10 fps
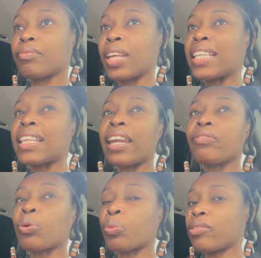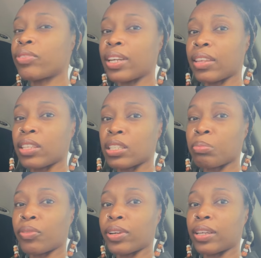It's not even worth it at this
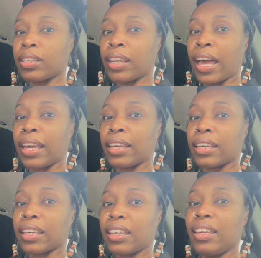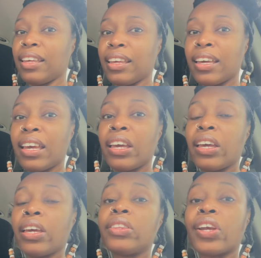point. Like,
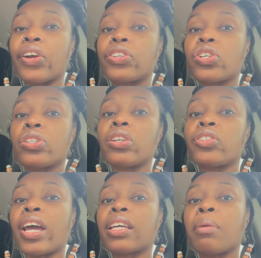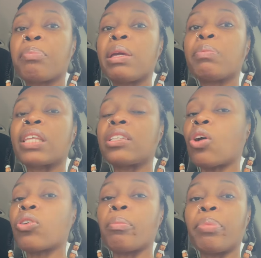they're trying to compete, but they
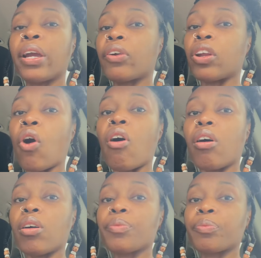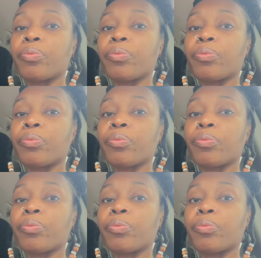don't compare at all.